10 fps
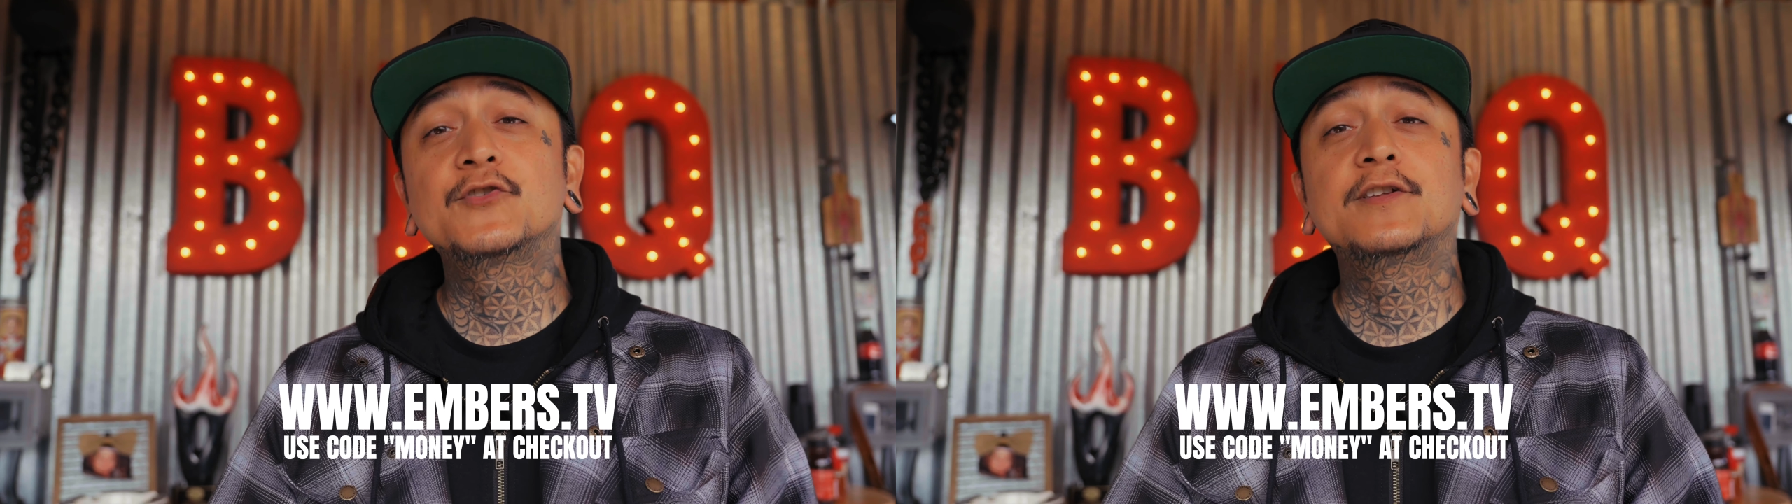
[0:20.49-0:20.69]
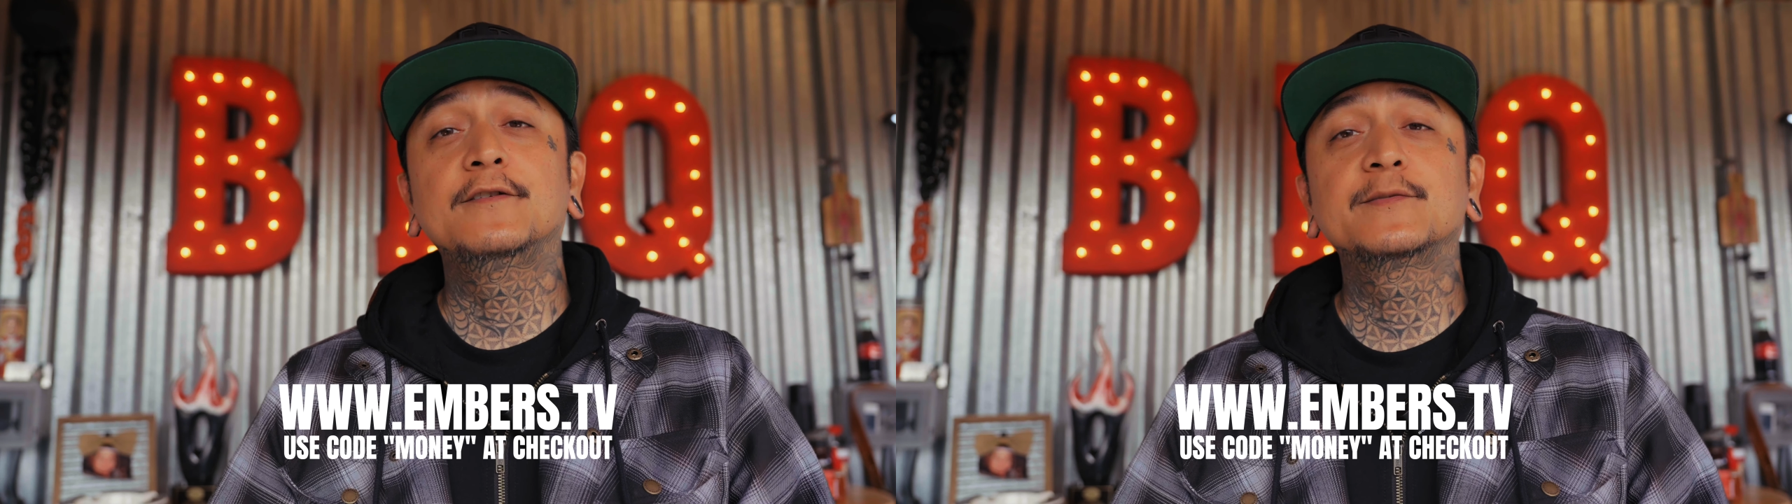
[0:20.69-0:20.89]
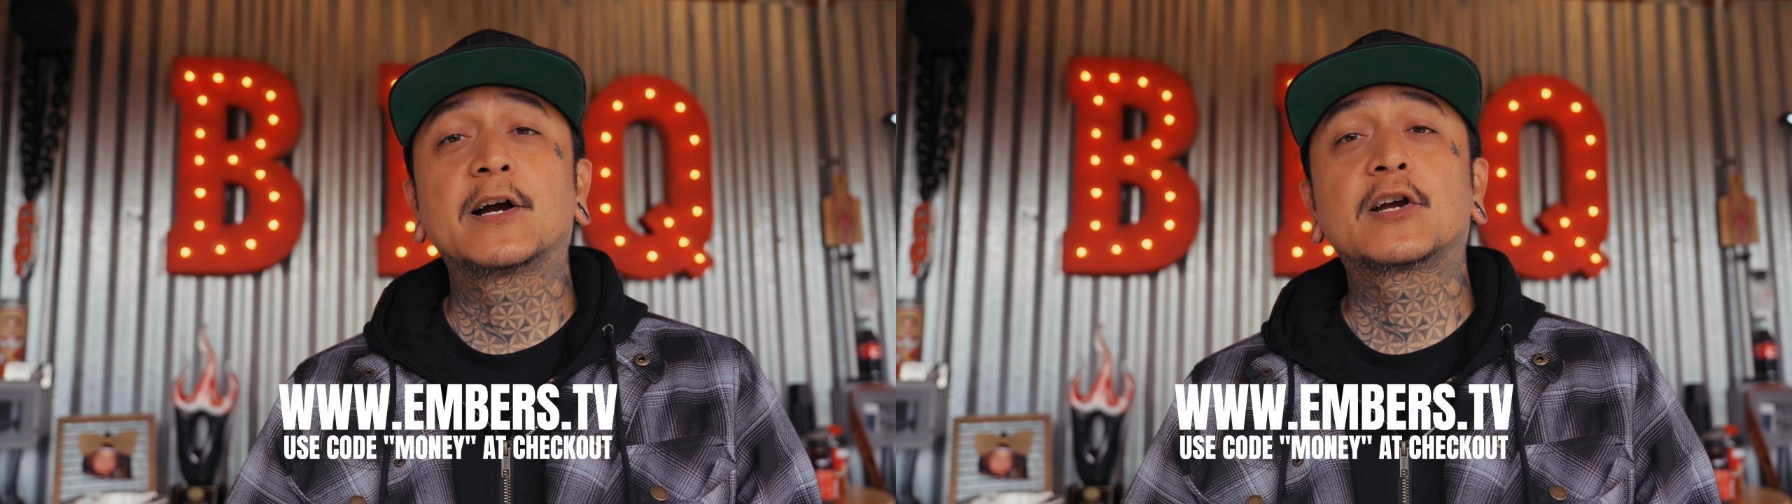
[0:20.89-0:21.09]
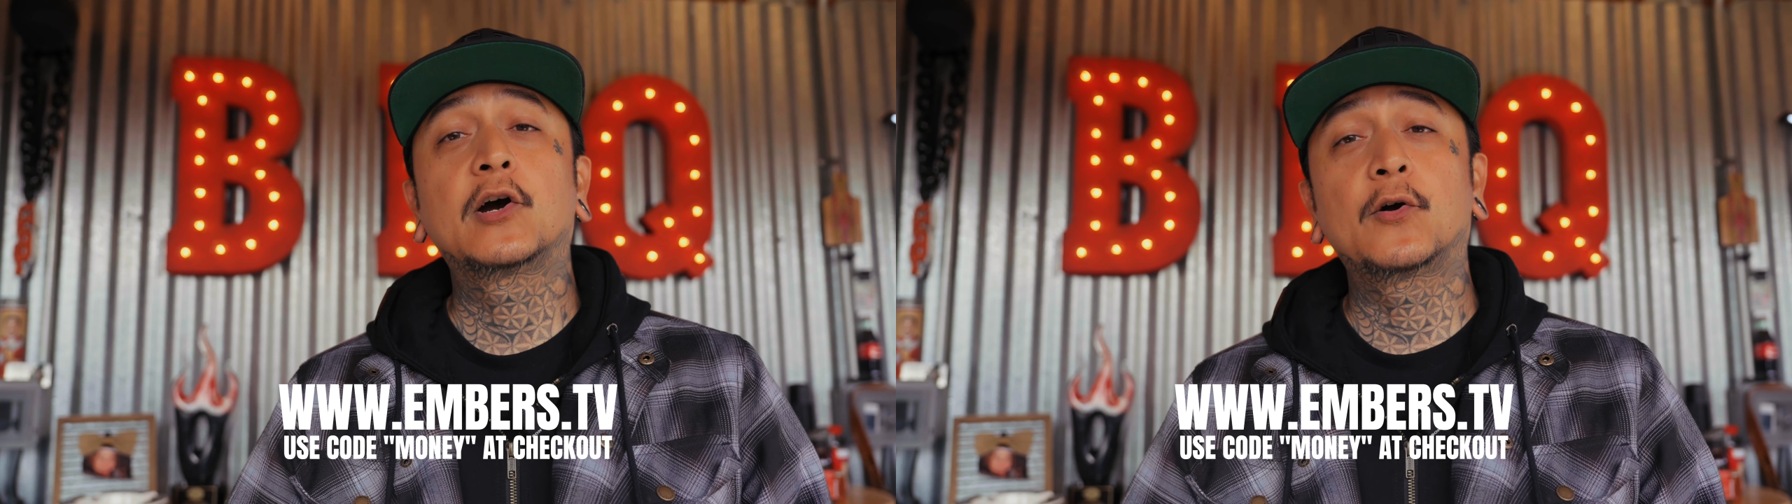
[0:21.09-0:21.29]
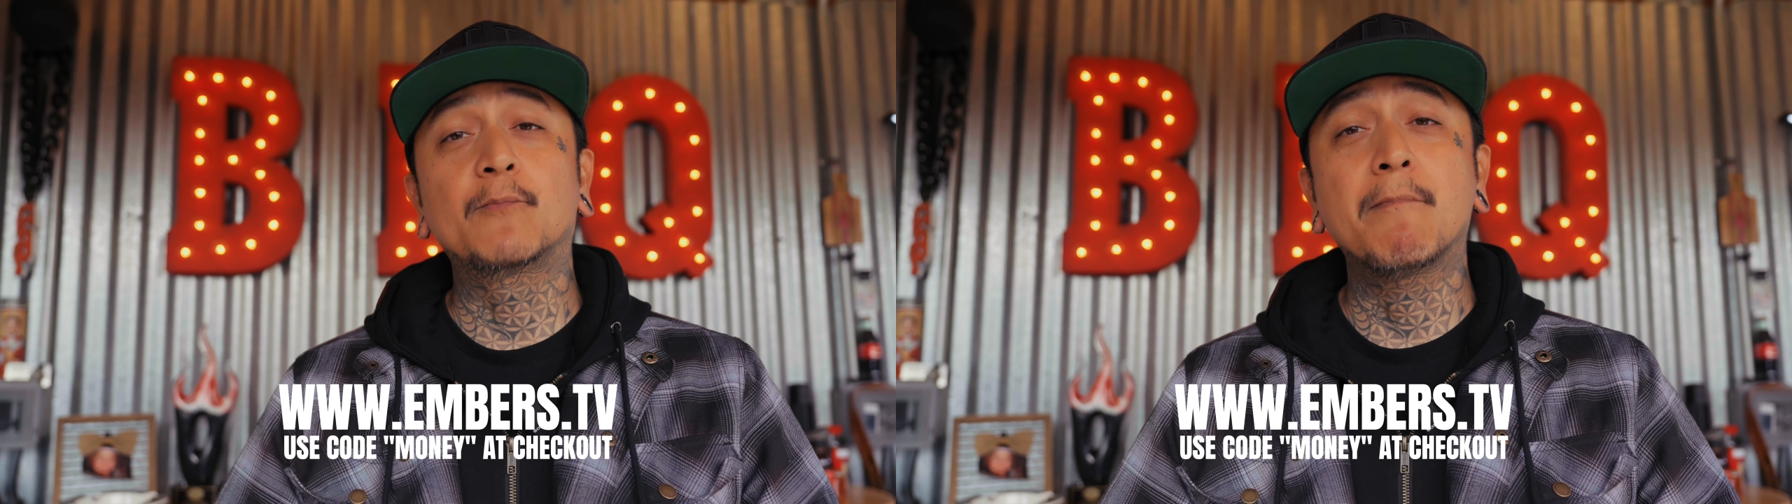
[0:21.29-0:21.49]
You can use my
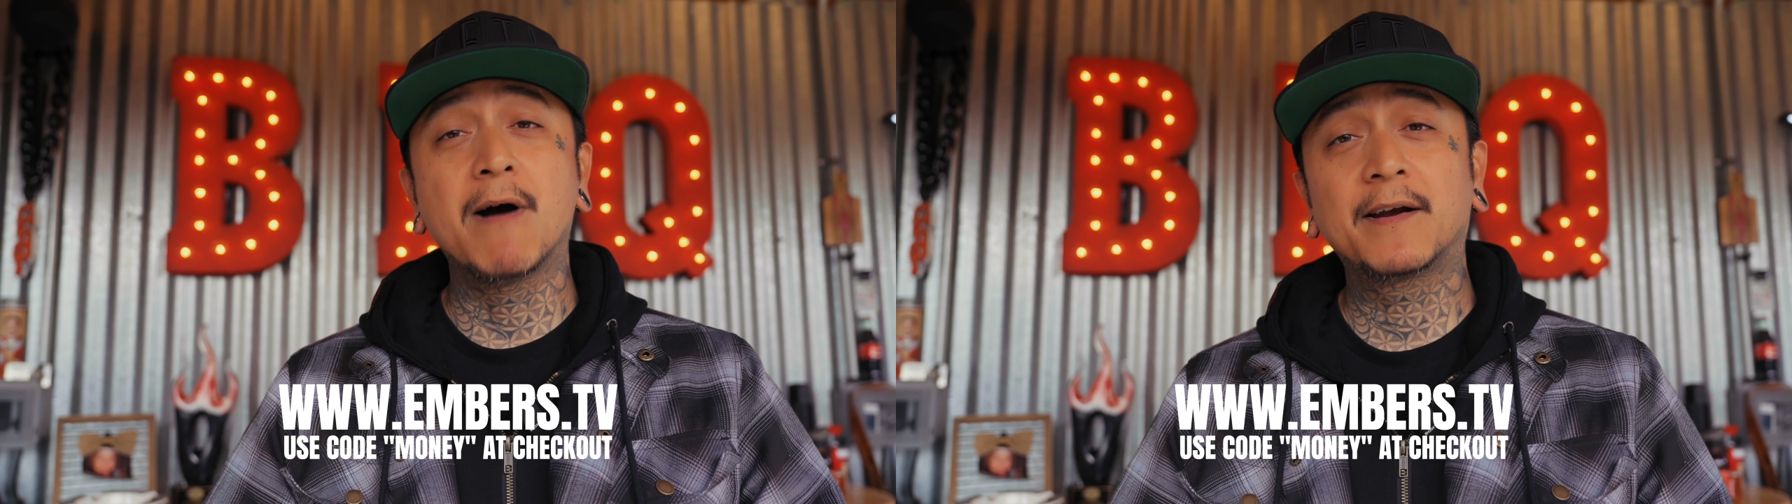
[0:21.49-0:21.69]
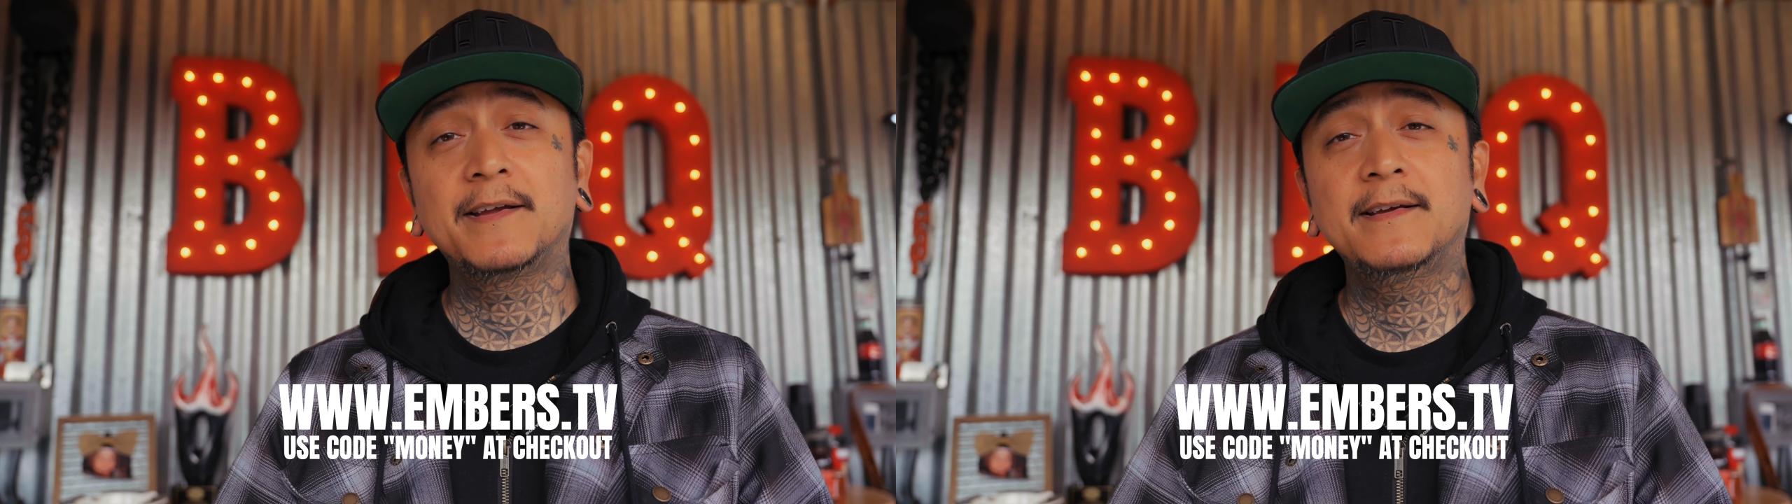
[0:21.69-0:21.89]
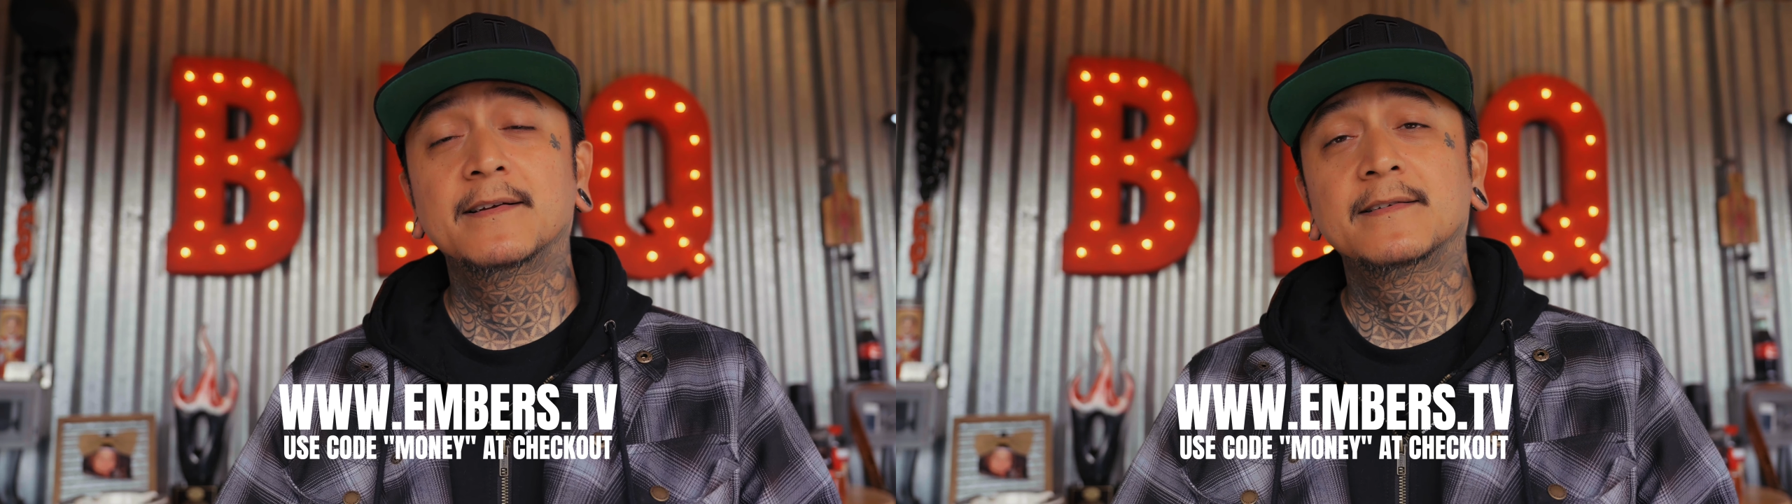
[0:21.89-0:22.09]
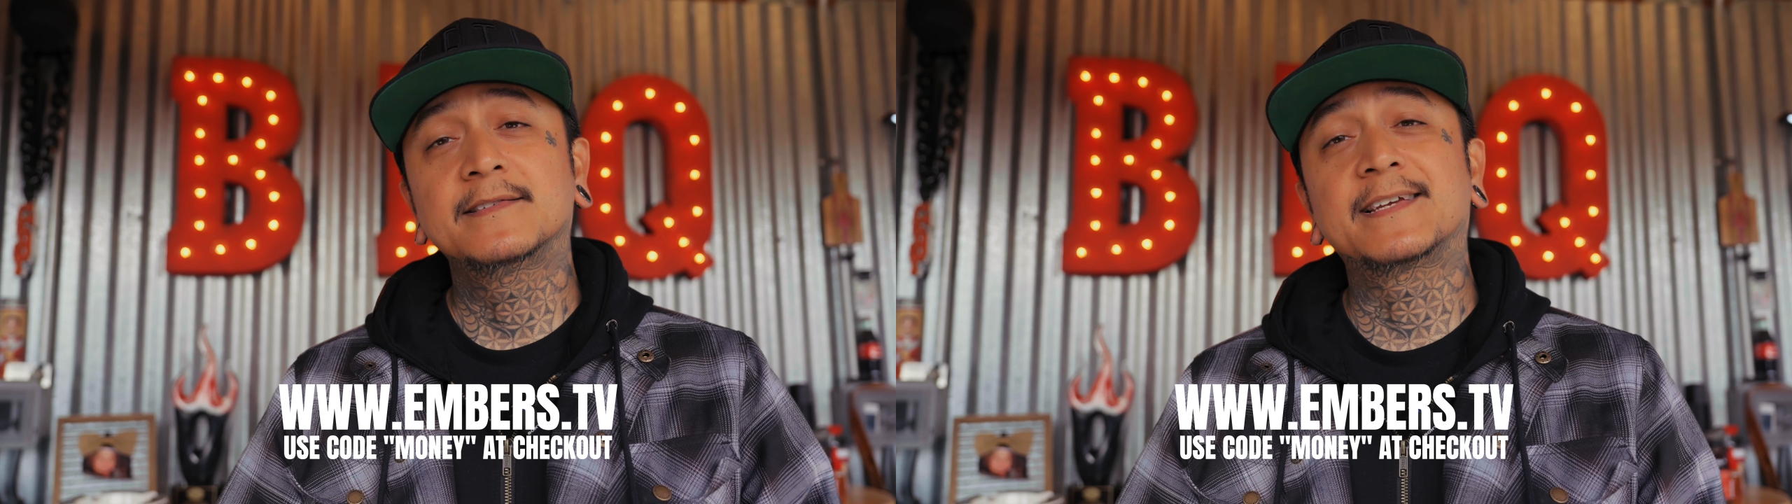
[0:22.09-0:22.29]
code MONEY